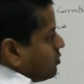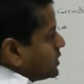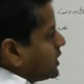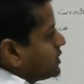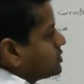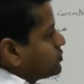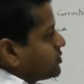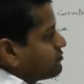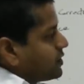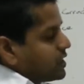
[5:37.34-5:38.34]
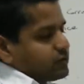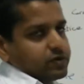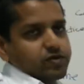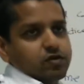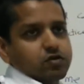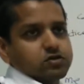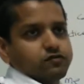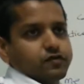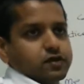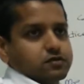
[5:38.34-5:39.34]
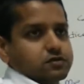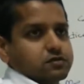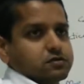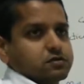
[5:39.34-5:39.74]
what heading do we fly when we cross the fix?